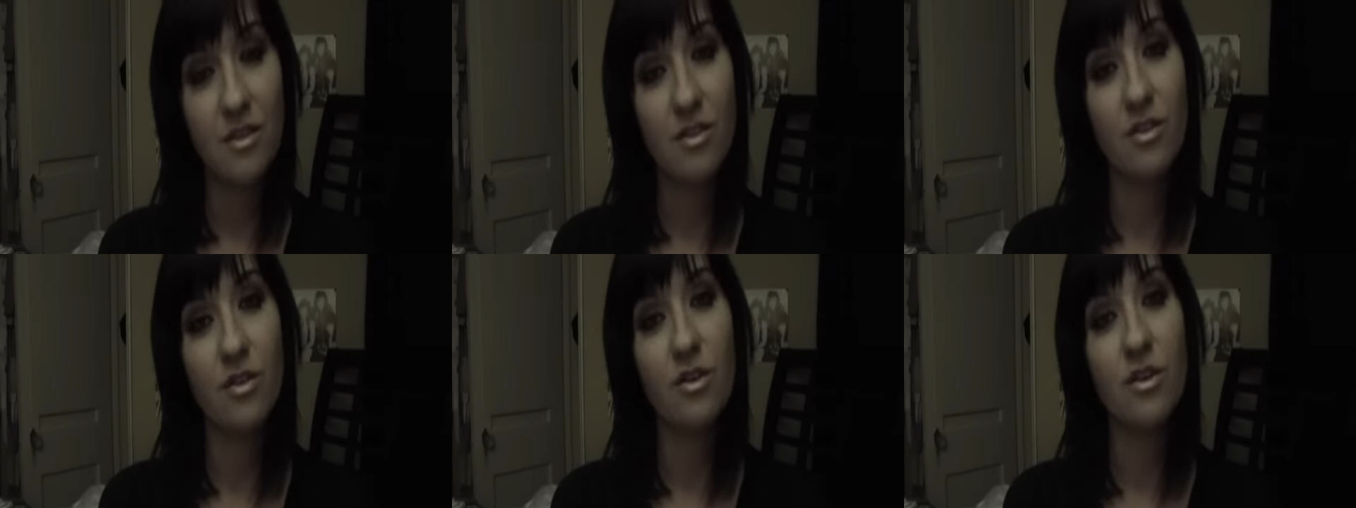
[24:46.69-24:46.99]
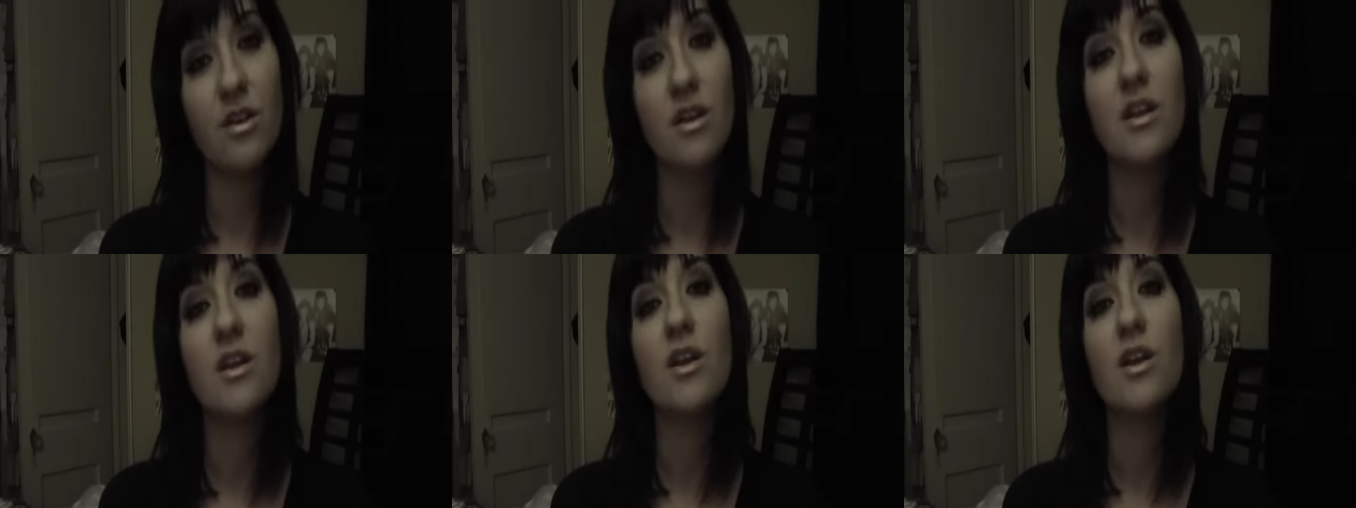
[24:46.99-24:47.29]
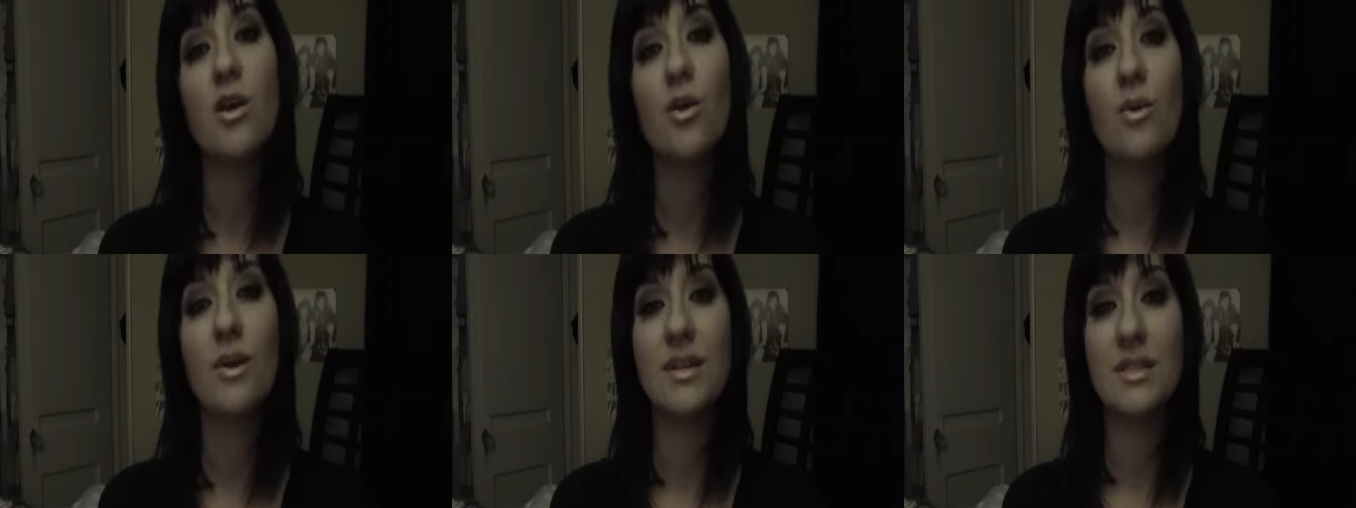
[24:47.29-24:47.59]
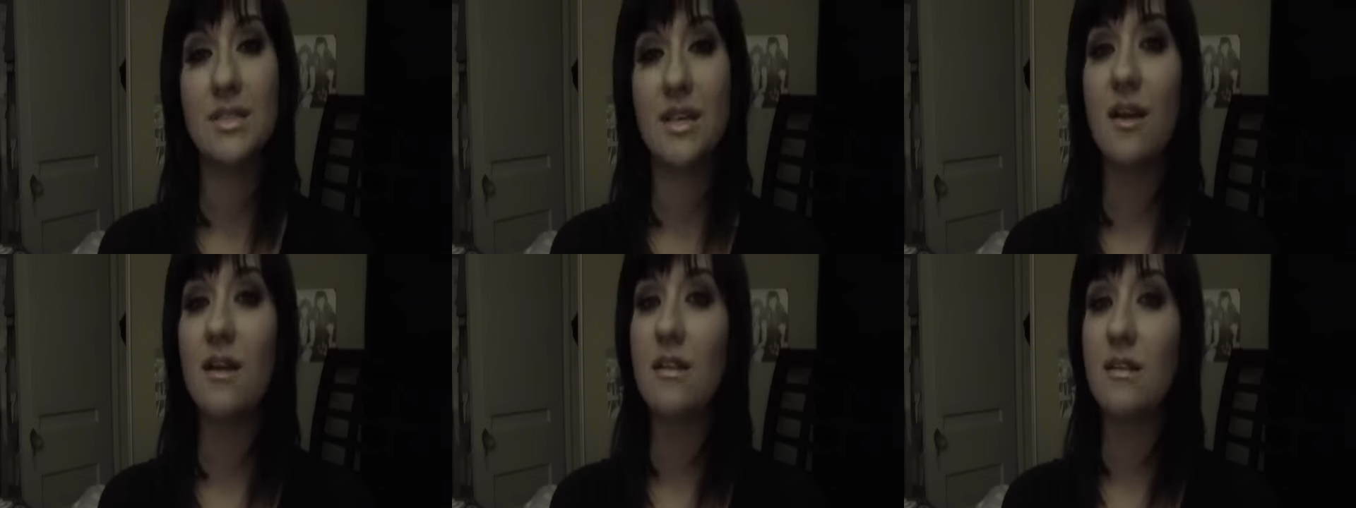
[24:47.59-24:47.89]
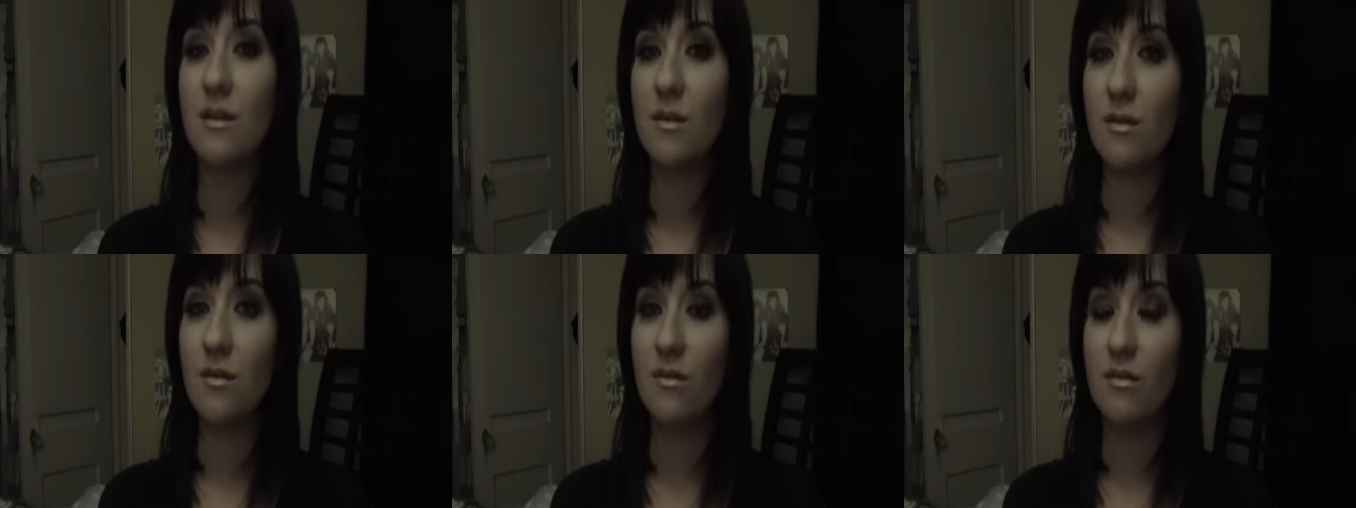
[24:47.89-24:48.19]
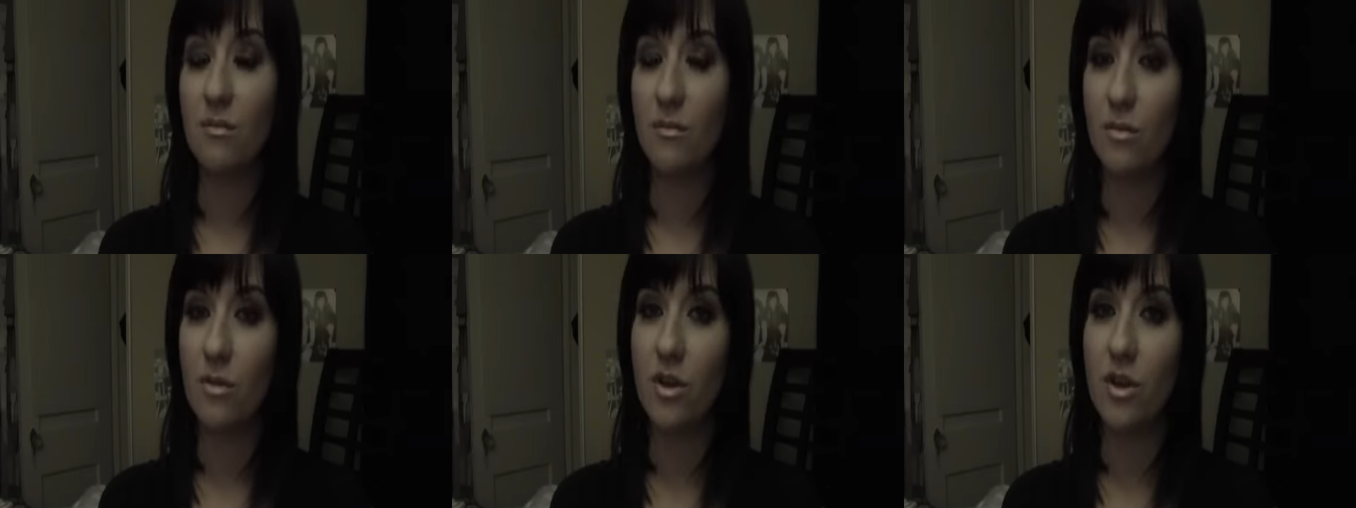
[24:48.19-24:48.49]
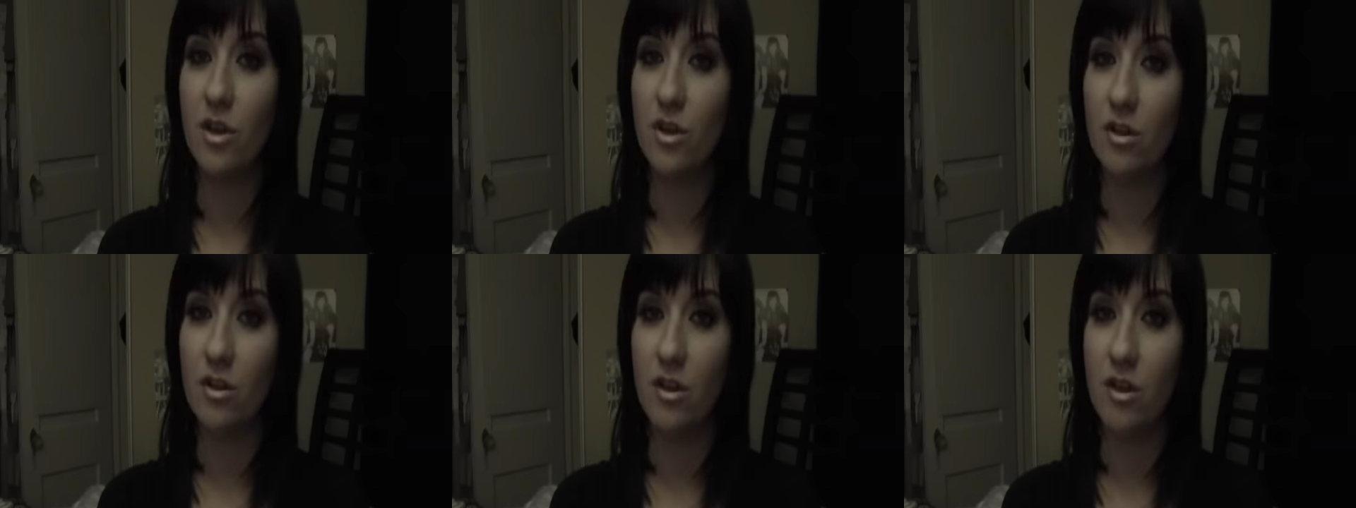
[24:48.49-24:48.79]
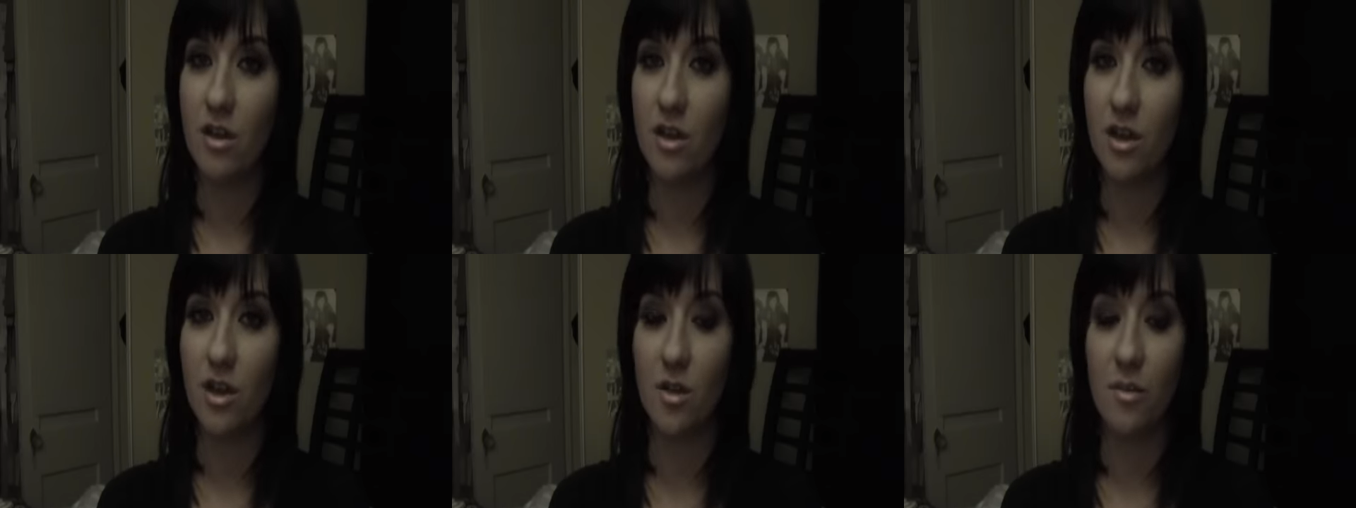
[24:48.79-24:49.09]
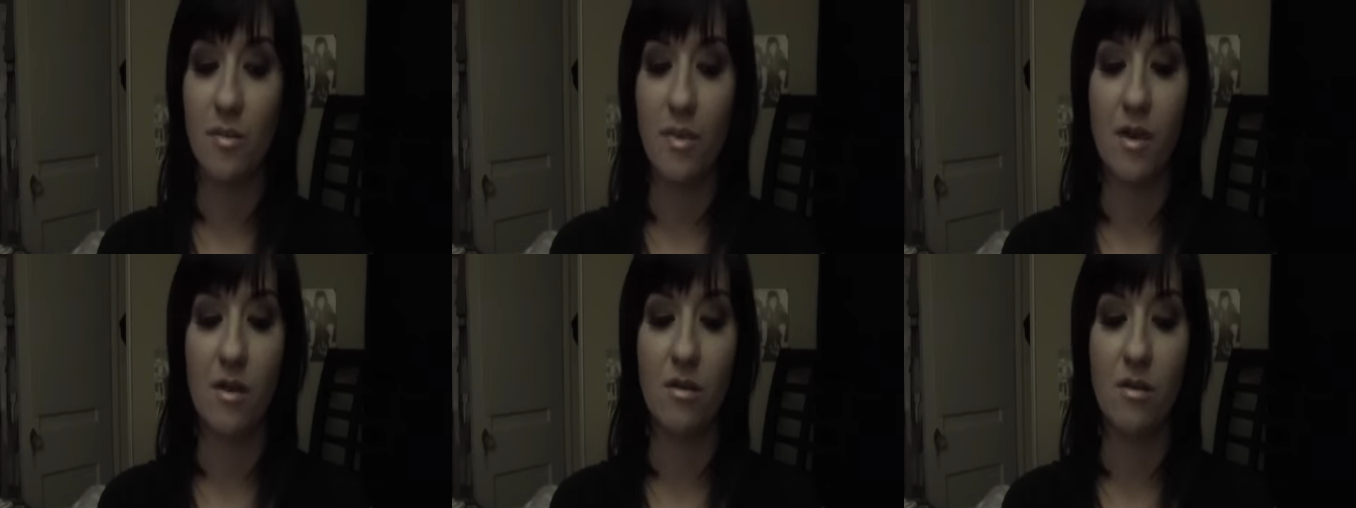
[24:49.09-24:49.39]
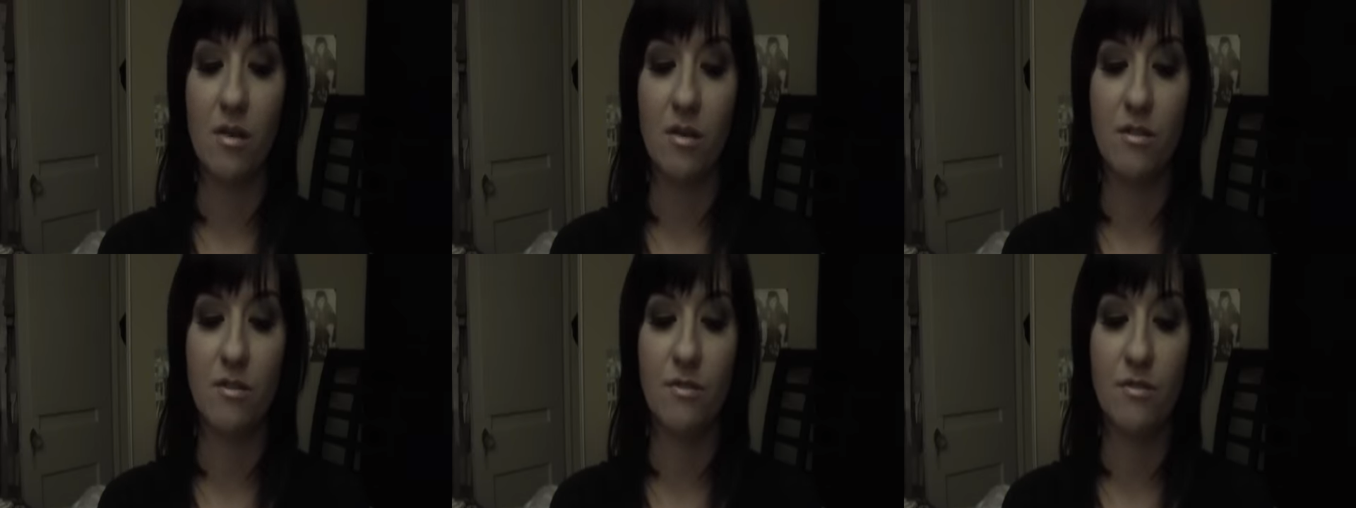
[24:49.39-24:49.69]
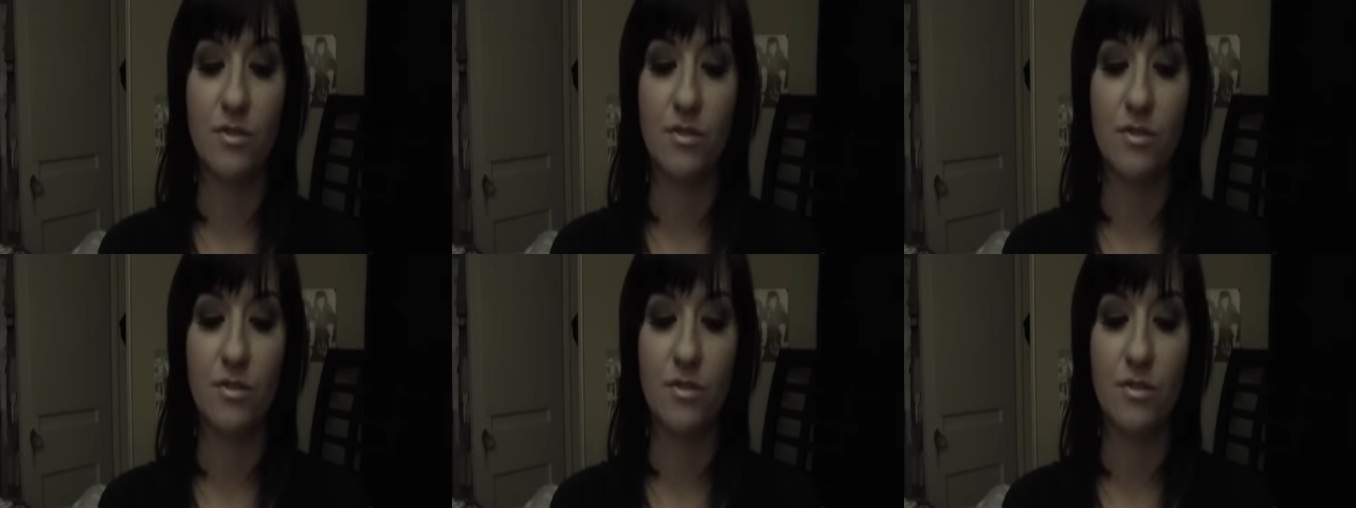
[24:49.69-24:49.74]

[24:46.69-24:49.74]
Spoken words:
they're going to know exactly what you're talking about if